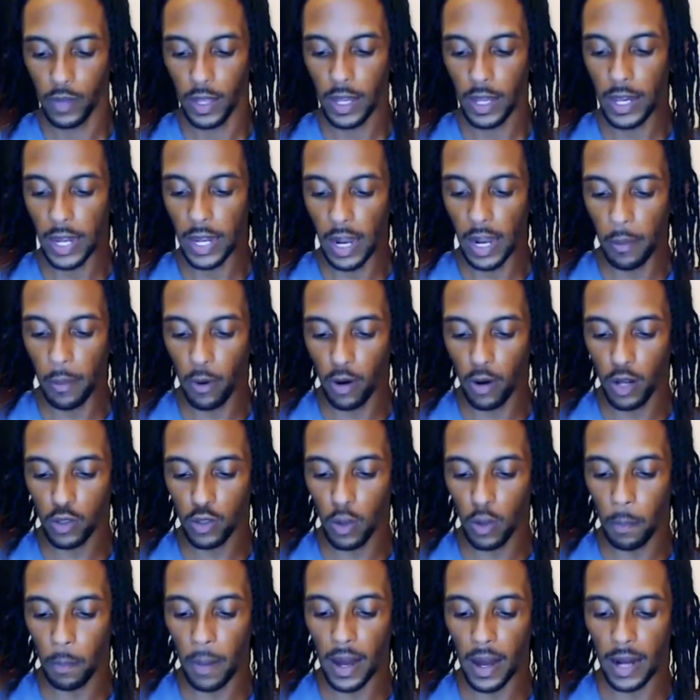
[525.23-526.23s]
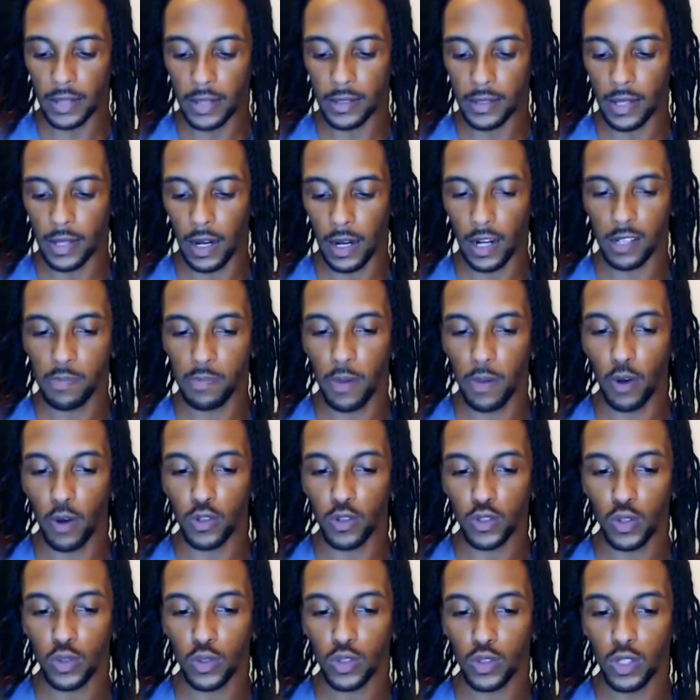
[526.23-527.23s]
Iremos lento para ser
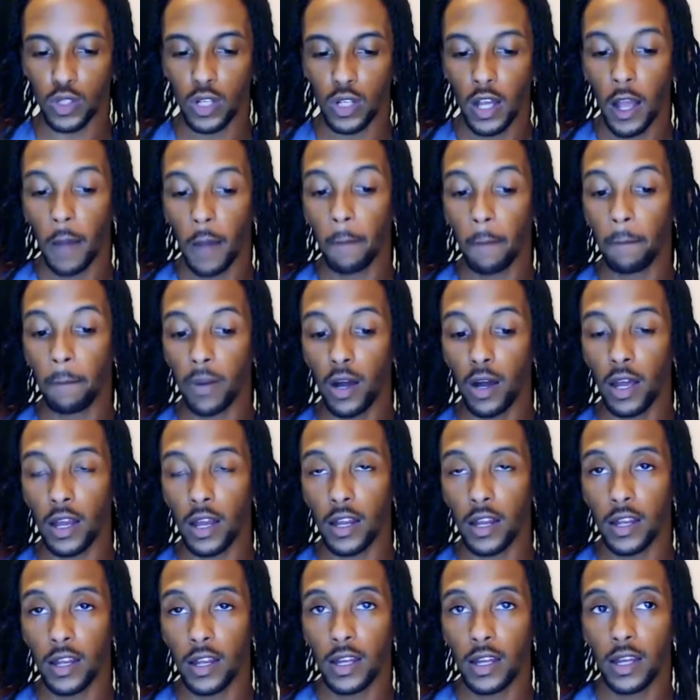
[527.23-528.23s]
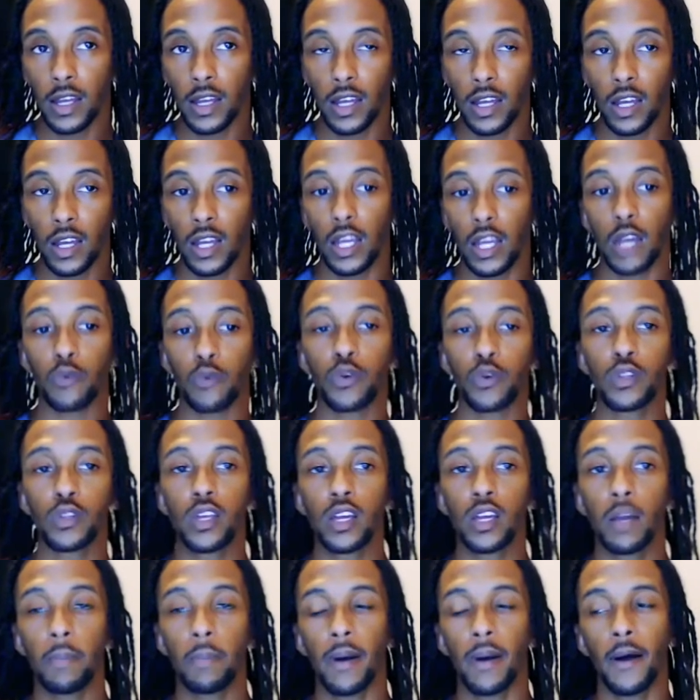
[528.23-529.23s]
esposos. But if we
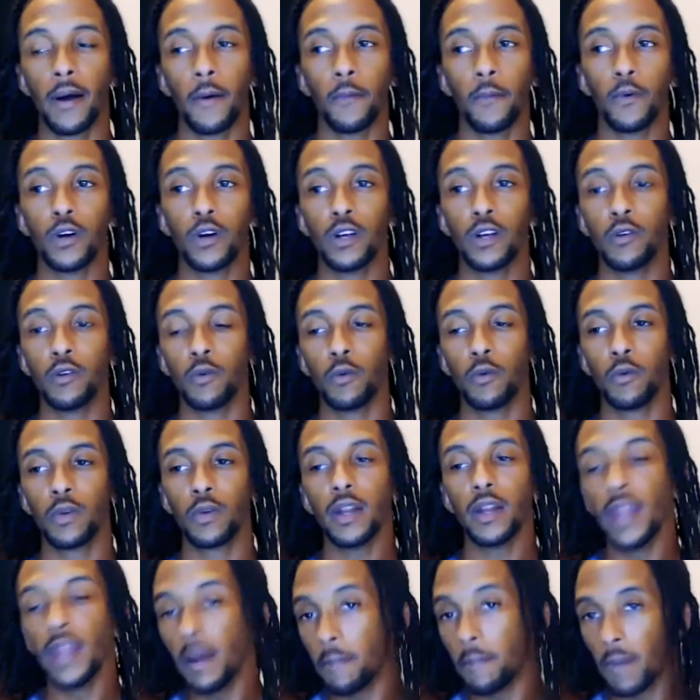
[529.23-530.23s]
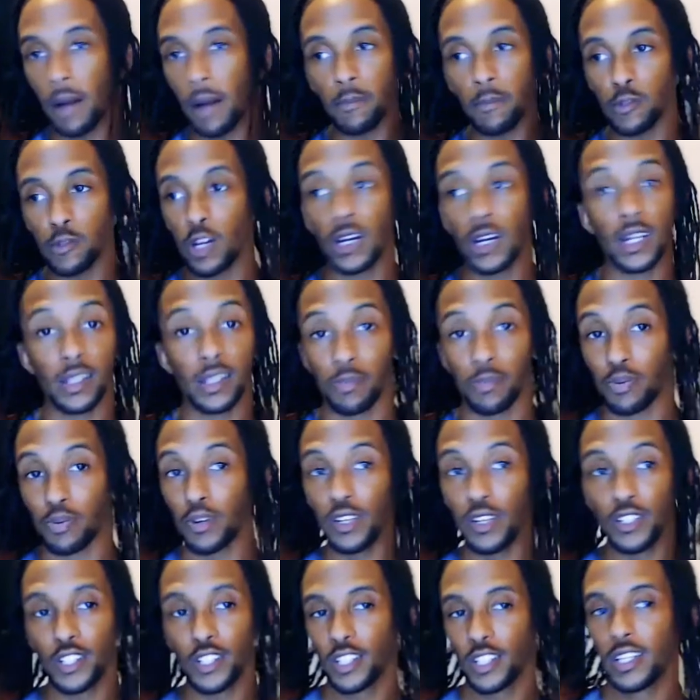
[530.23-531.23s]
think about and I'm trying not to
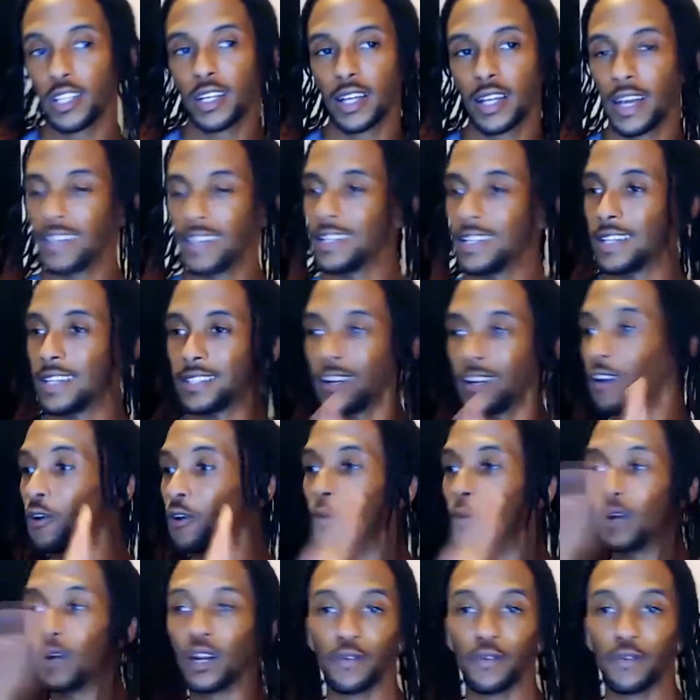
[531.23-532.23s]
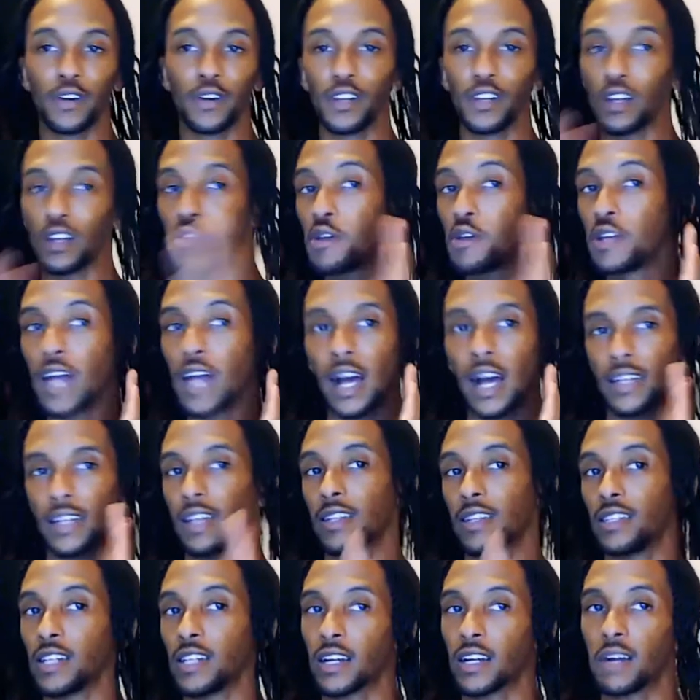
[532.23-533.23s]
preach, because that's a whole different, you guys
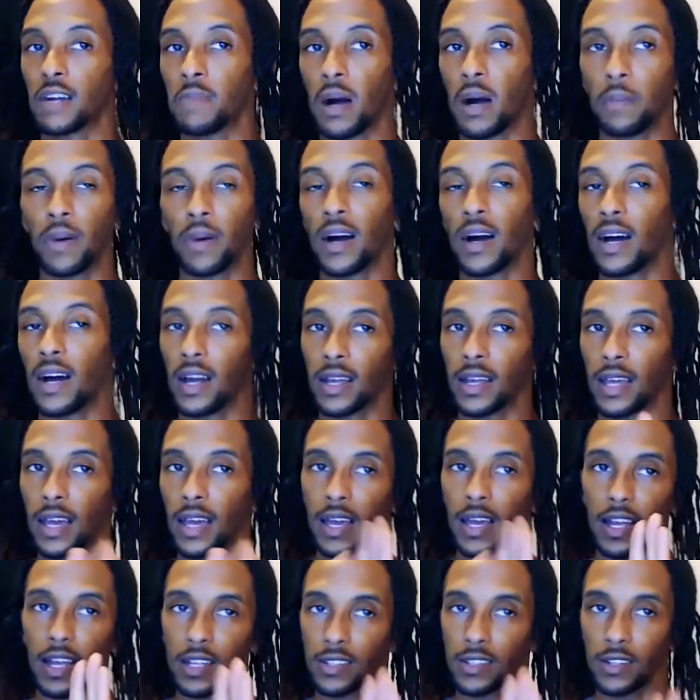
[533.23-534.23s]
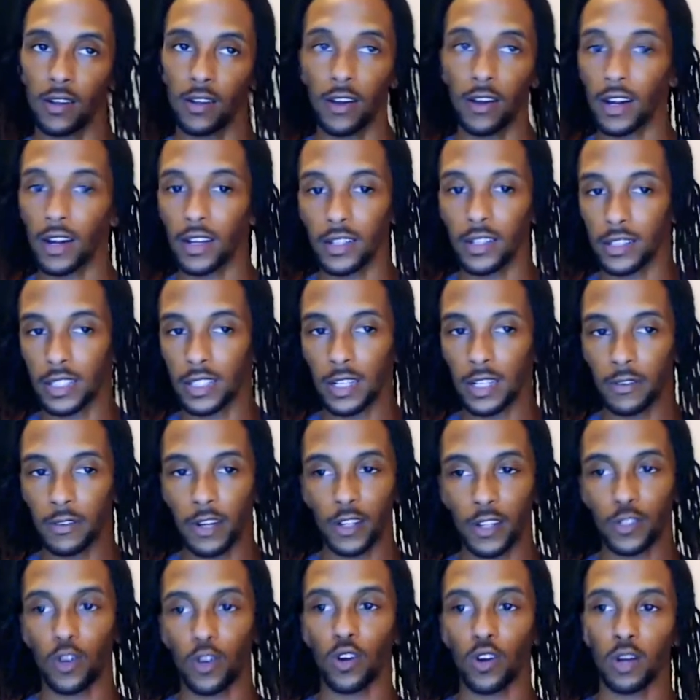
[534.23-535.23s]
have to check out my podcast and all that good stuff, and
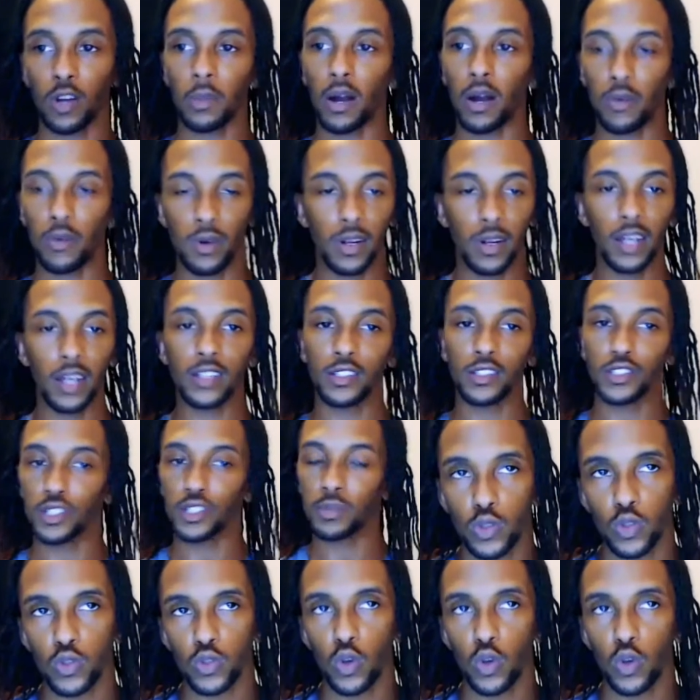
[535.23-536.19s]
I talk about relationships.